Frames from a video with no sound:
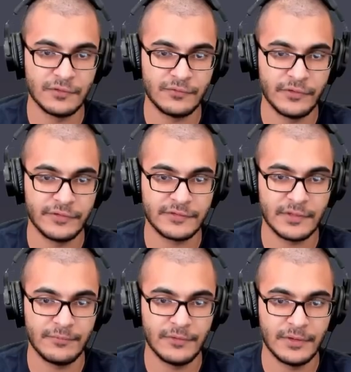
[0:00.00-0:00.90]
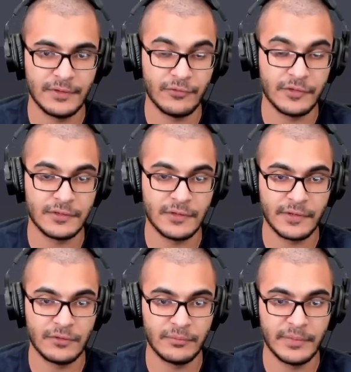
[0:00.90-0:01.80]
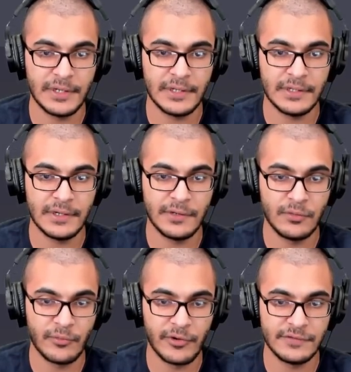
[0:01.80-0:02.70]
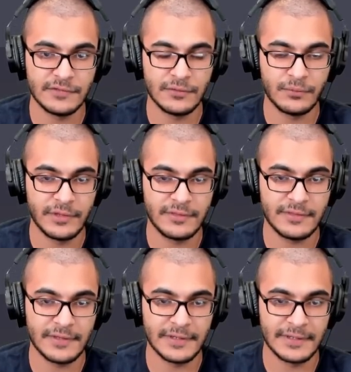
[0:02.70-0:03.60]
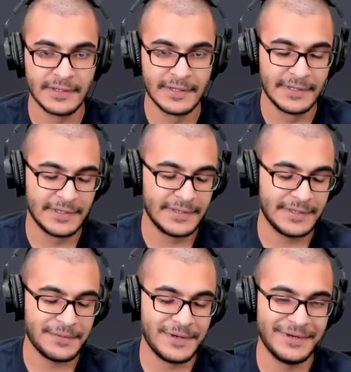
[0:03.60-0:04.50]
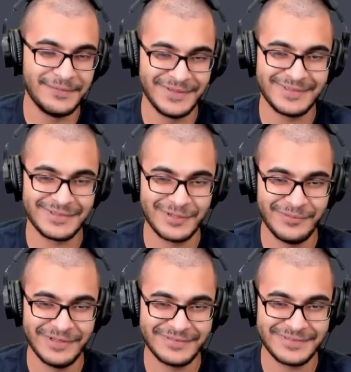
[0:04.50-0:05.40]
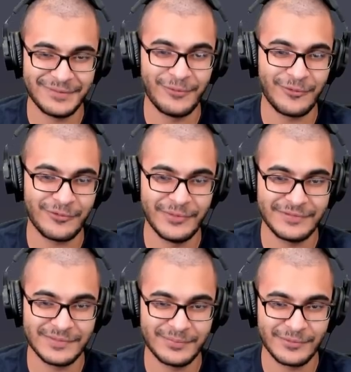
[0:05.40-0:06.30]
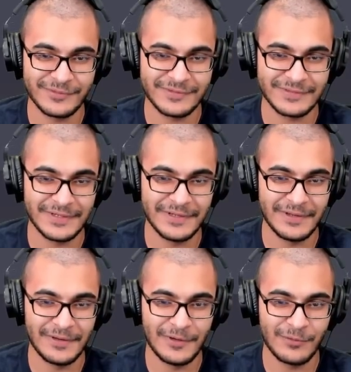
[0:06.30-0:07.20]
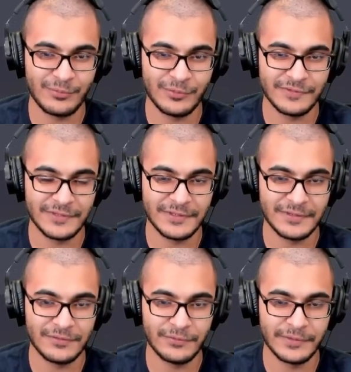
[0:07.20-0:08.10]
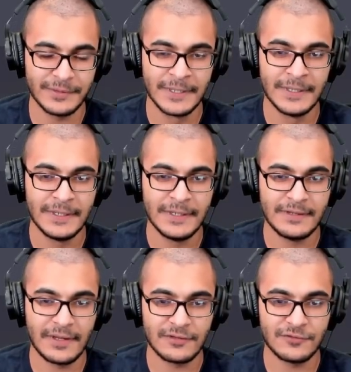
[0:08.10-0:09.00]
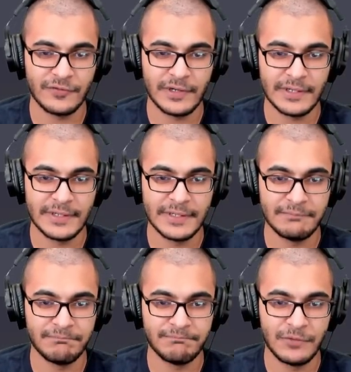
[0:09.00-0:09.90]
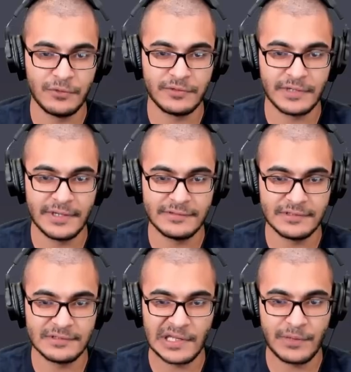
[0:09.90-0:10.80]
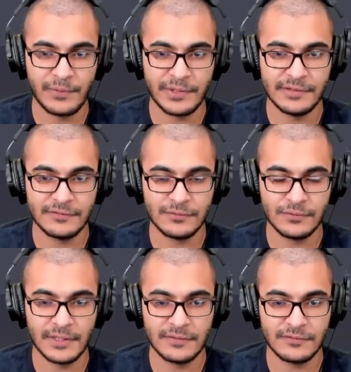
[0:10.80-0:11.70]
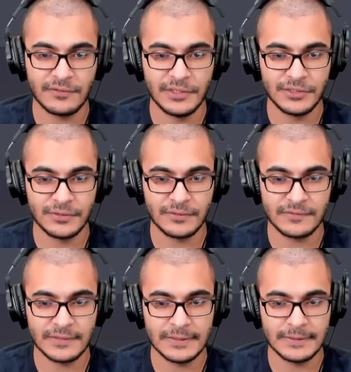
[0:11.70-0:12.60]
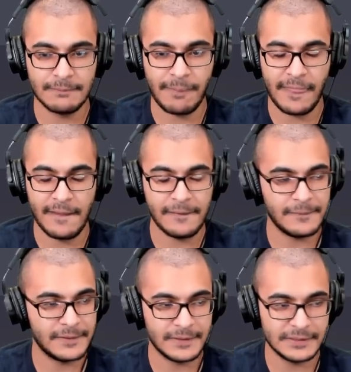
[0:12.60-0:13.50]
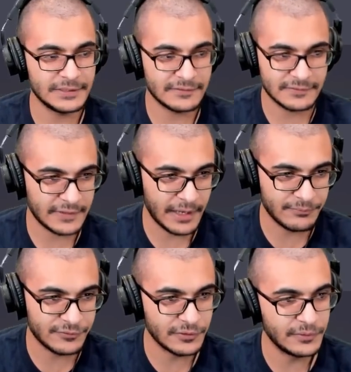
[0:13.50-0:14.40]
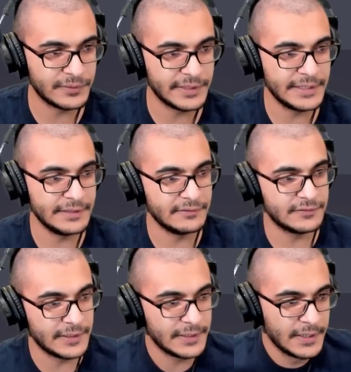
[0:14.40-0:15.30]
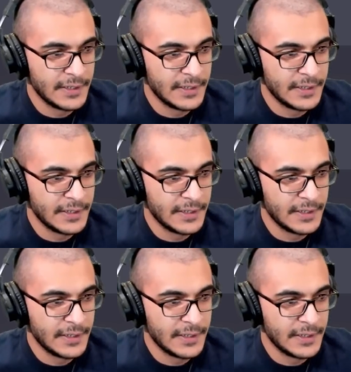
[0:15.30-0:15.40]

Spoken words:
for the for the target domain, and then enumerates it with with sublist, or automates the process and outputs it into a text file, and then utilizes eyewitness to take screenshots. And yeah, just absolutely insane.